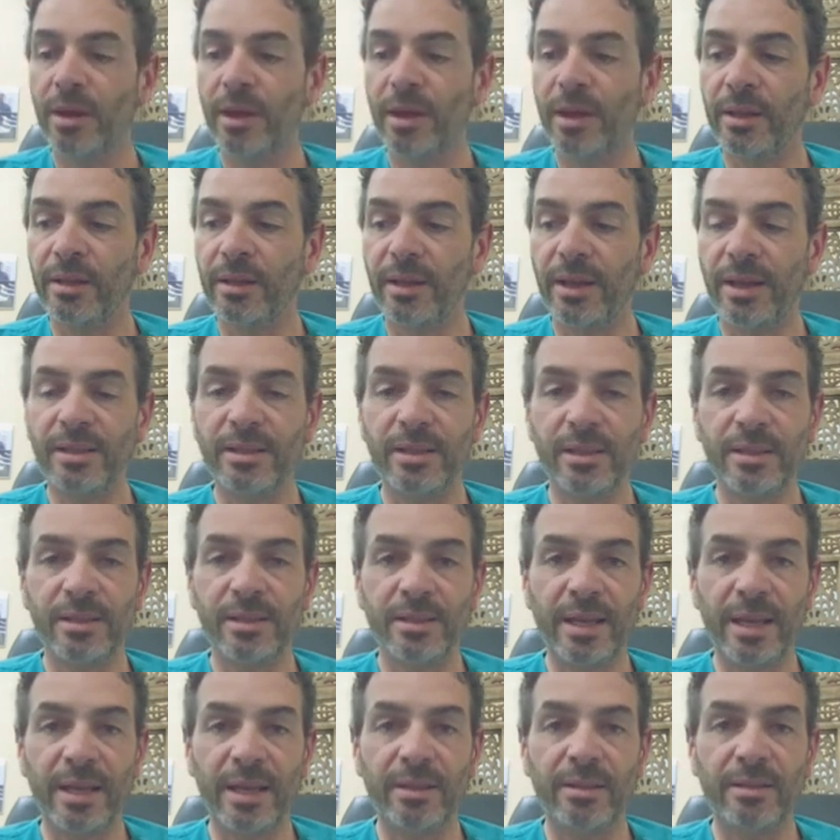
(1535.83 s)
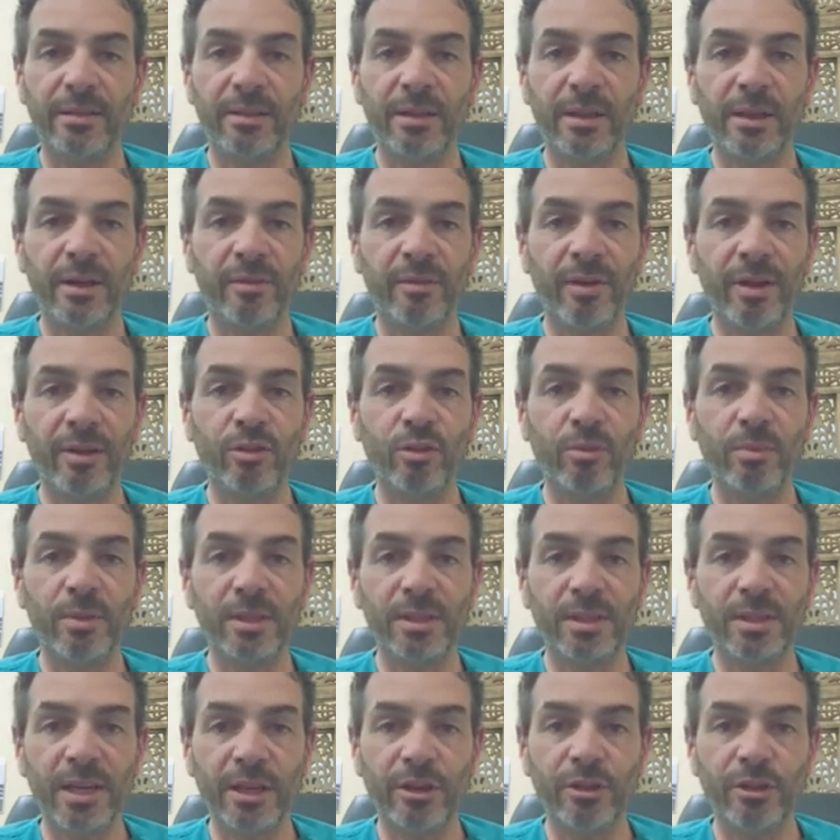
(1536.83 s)
And as I said, the
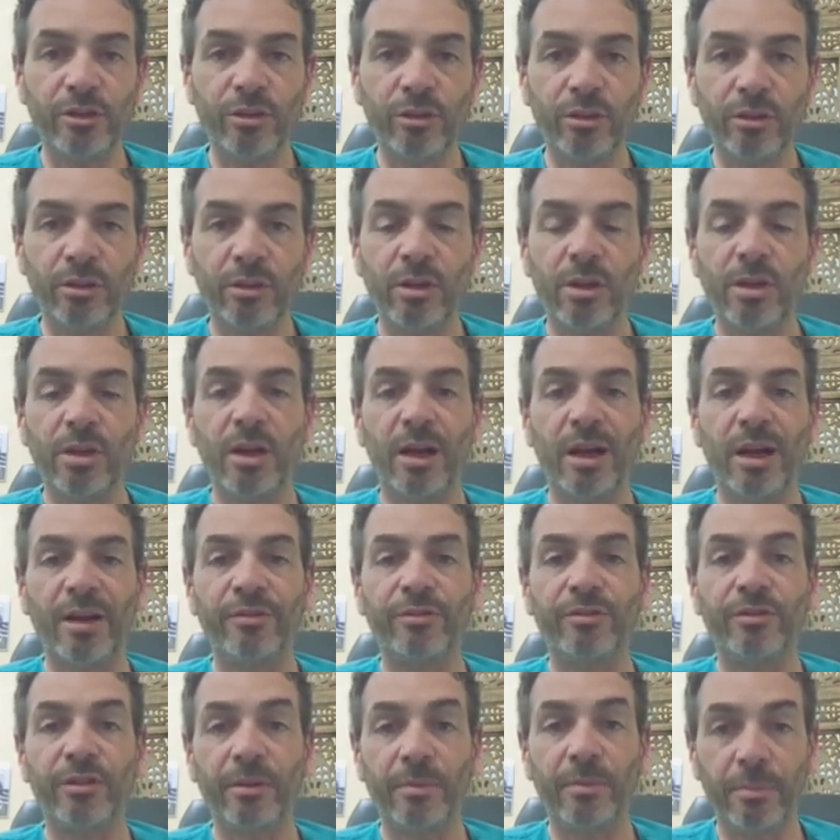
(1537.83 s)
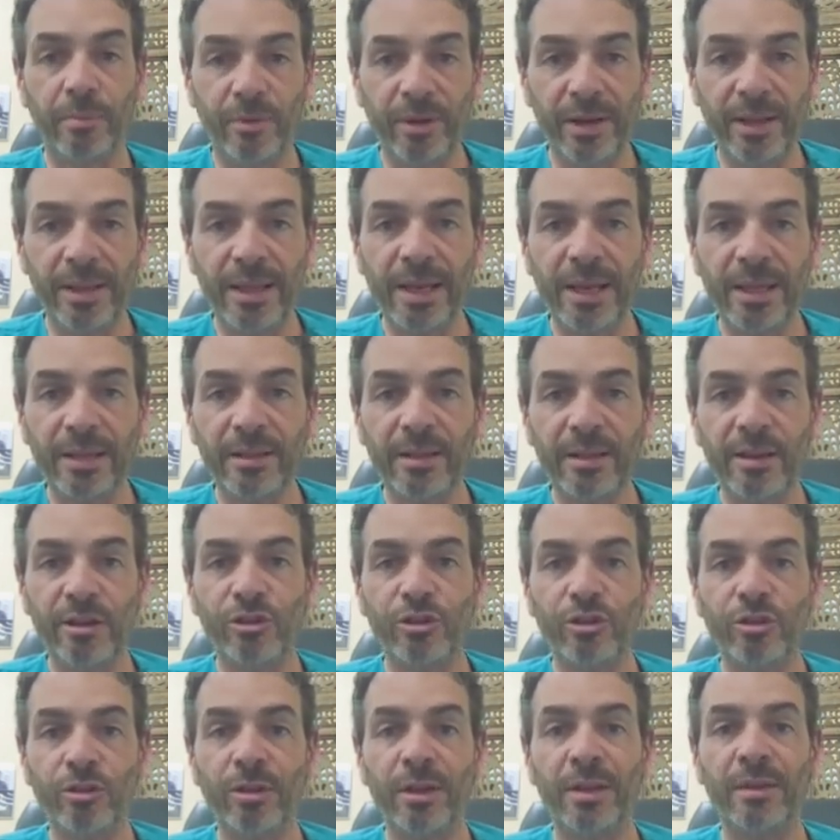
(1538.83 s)
randomization after
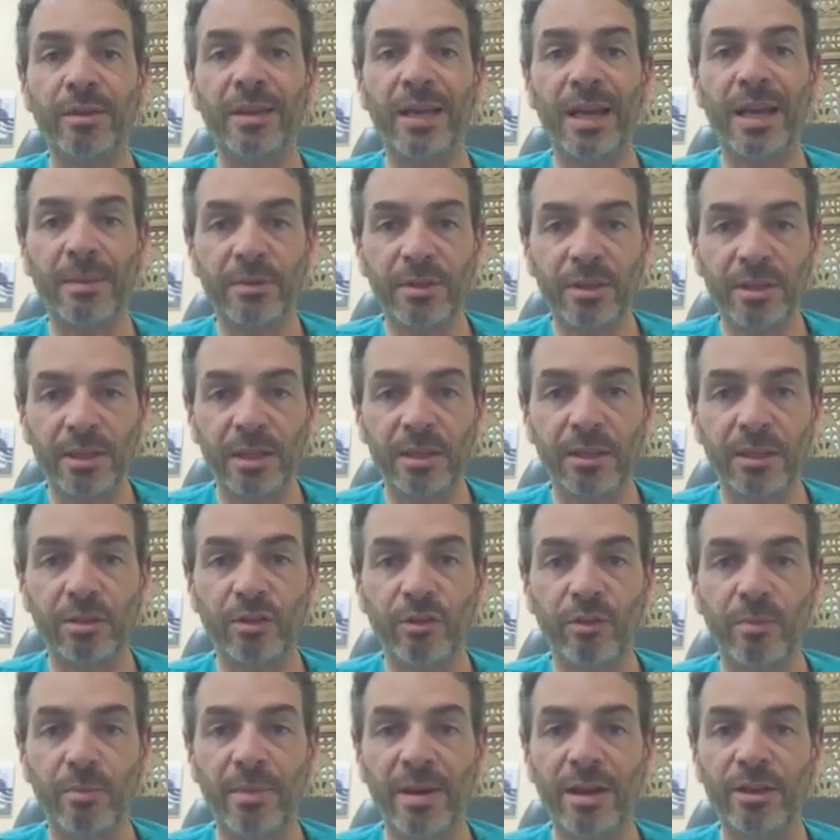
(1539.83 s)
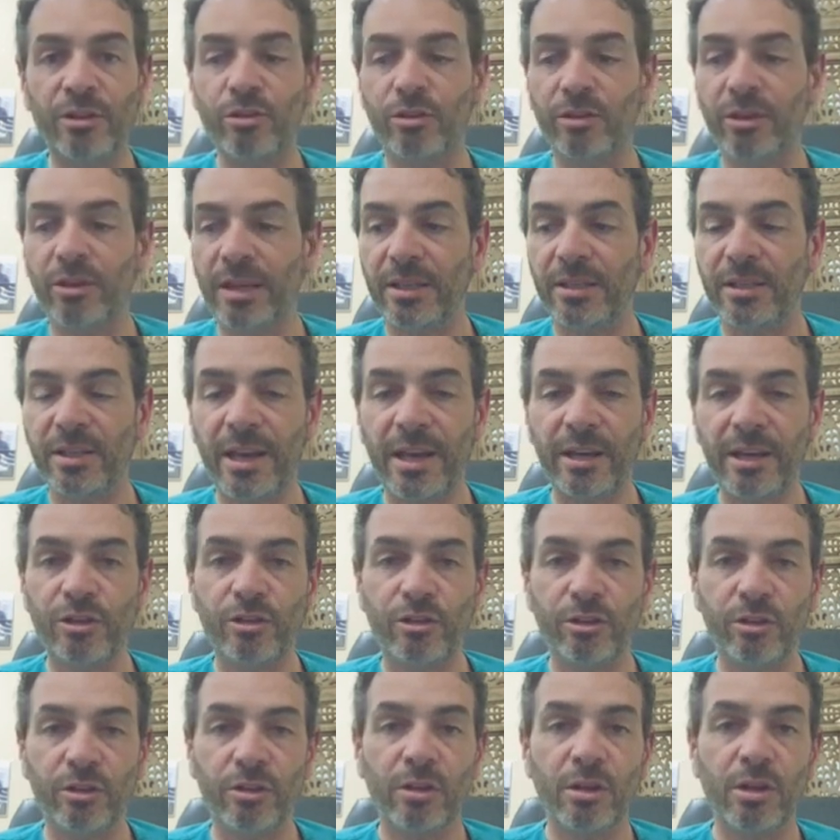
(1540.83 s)
predilatation and the absence of major
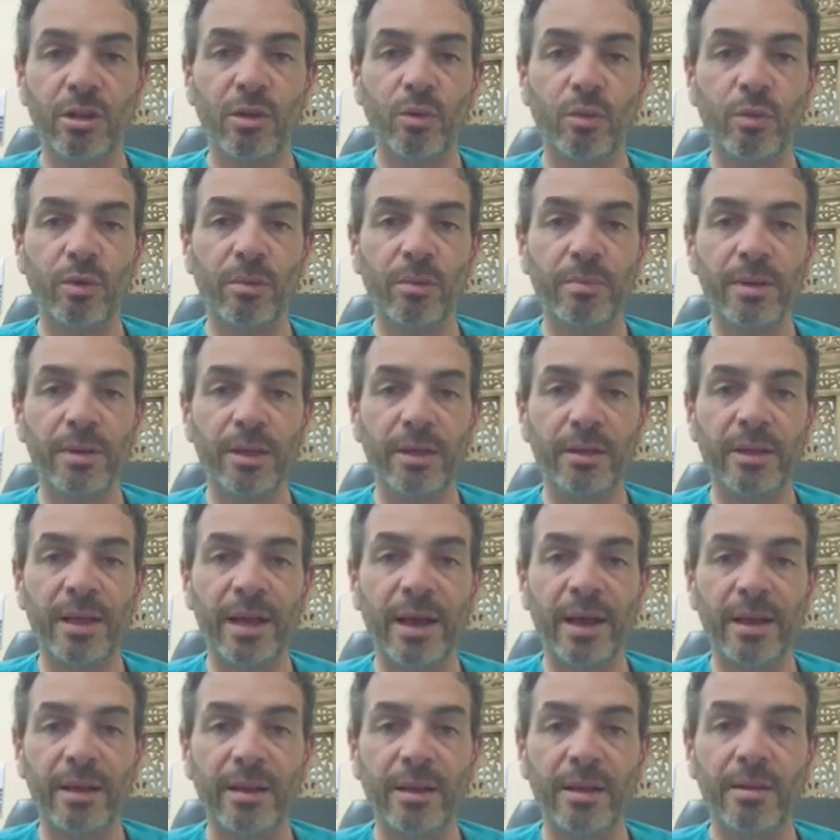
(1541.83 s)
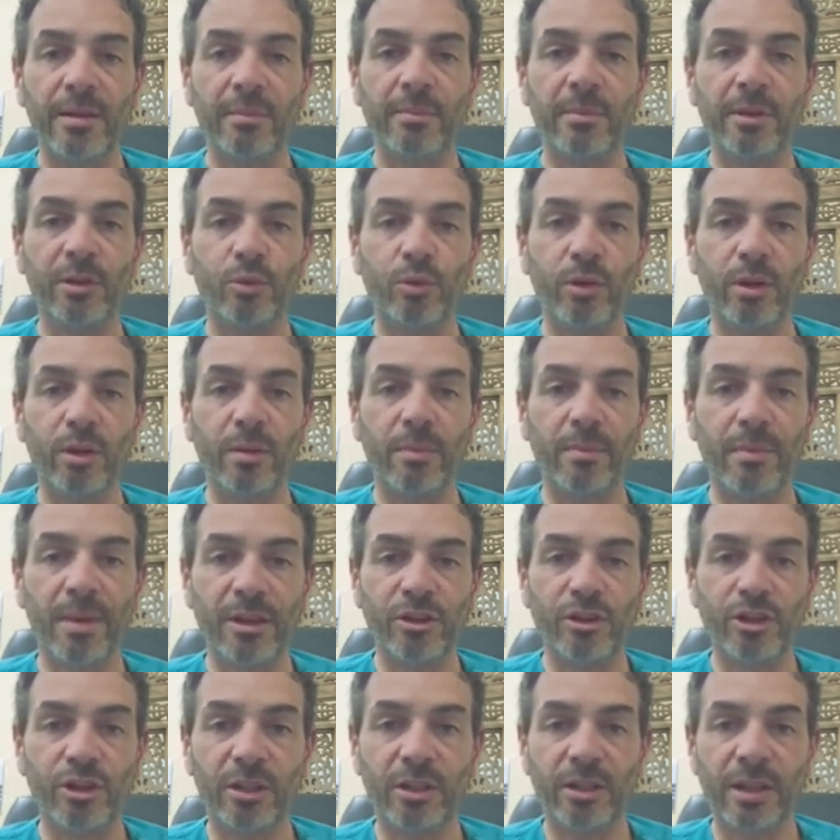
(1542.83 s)
dissection will be done between
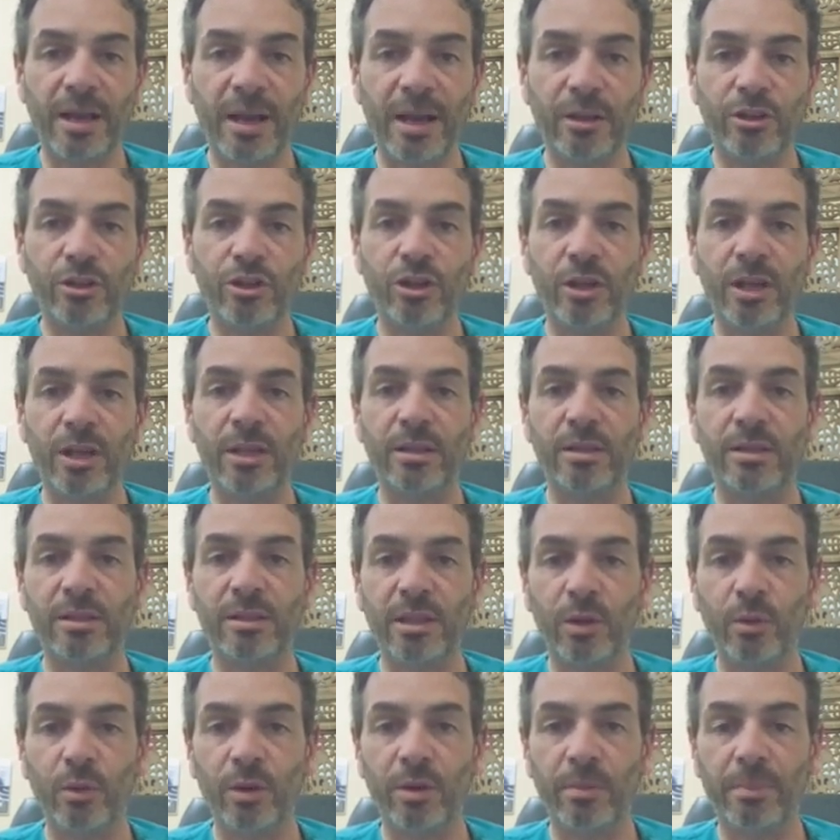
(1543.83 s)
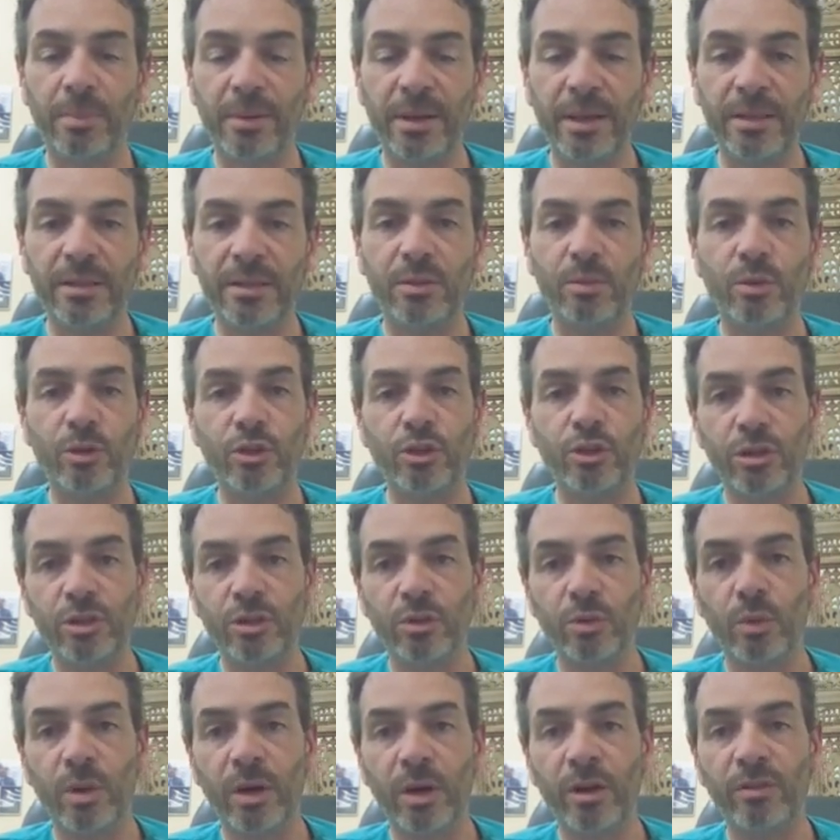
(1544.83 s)
Magic Touch and Sequent Please, which
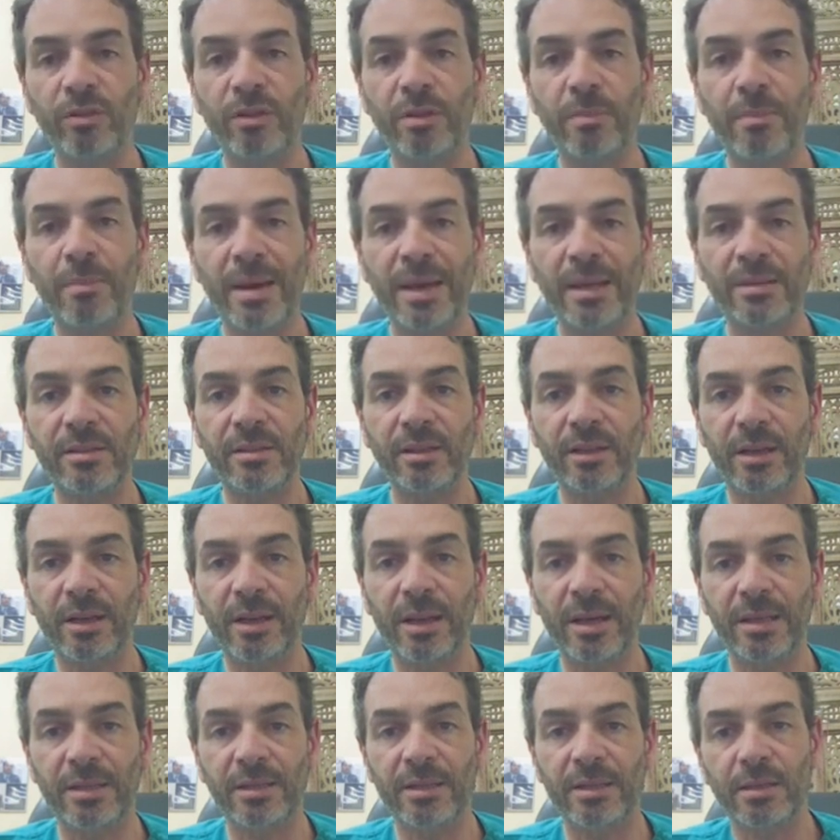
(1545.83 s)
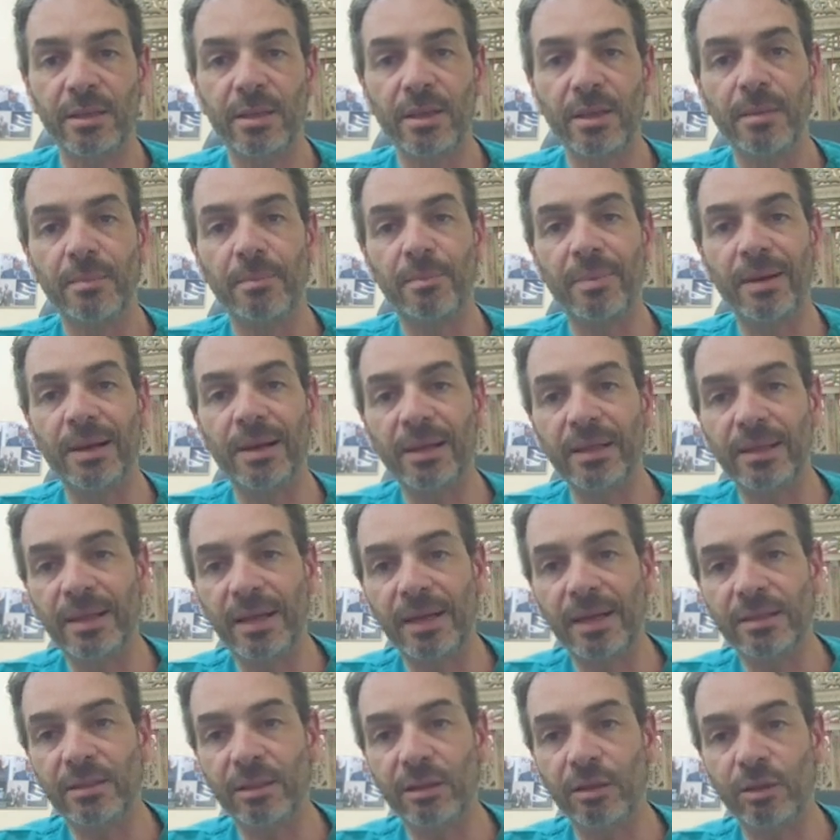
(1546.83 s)
is one of the best-in-class
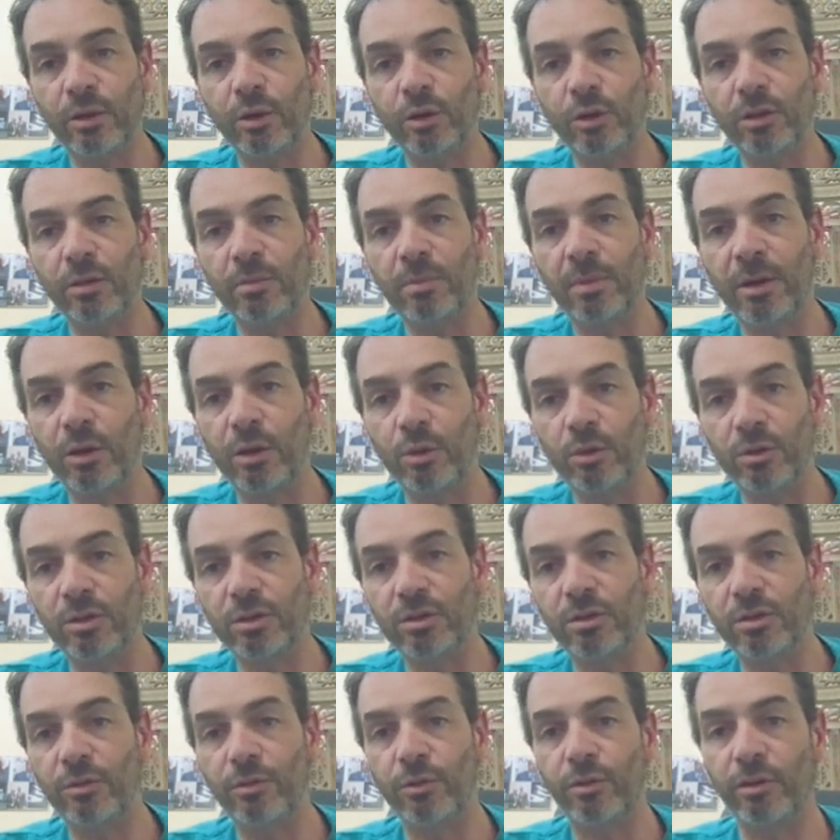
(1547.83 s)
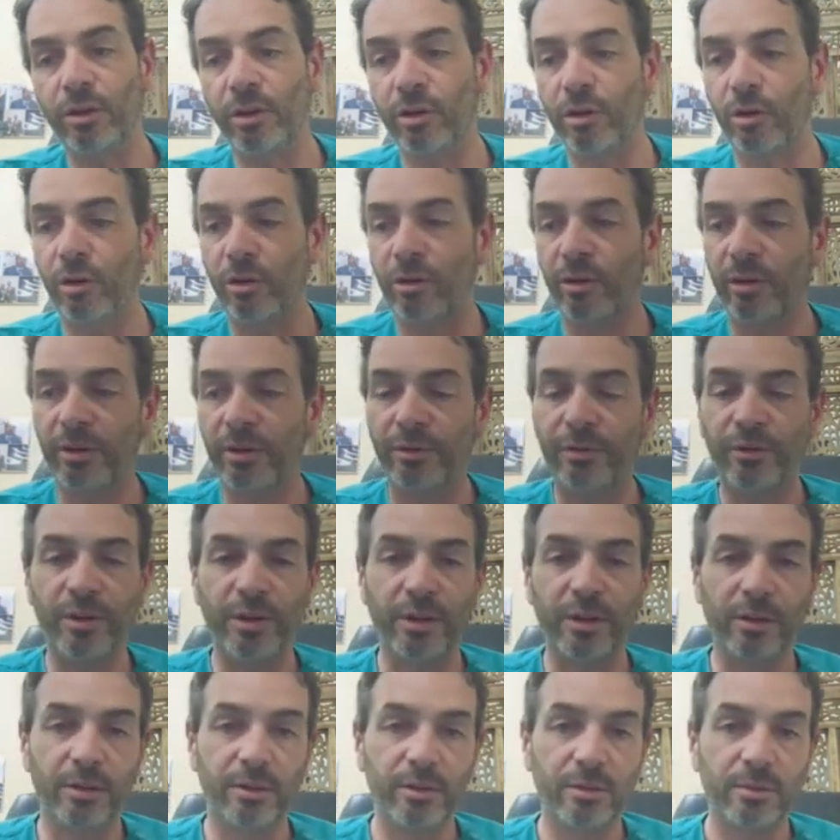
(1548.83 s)
Paclitaxel-coated balloons for a coronary
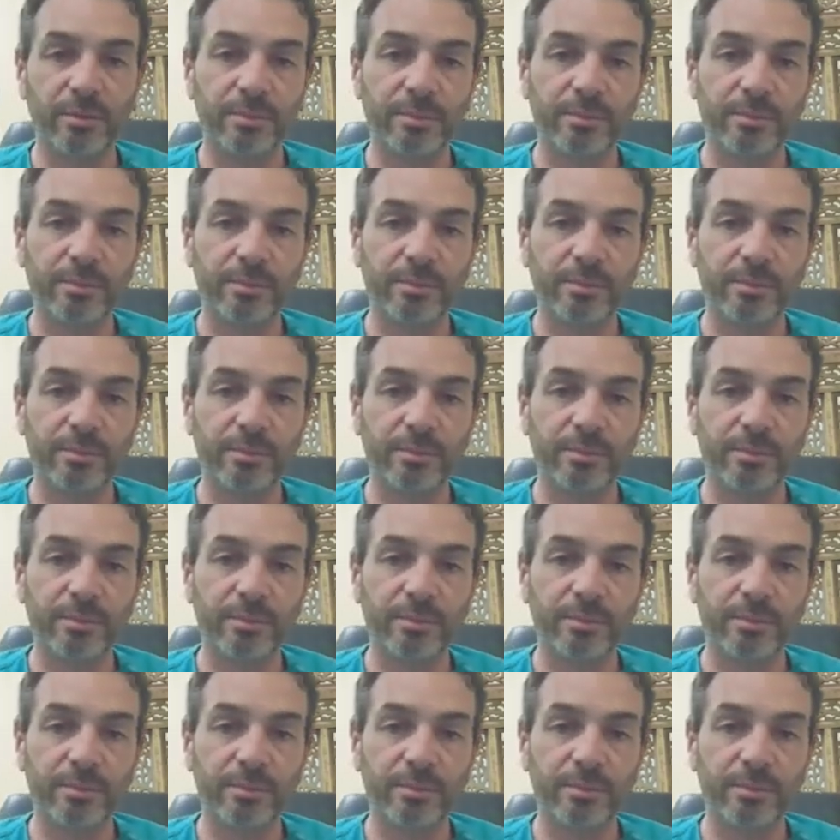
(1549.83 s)
field.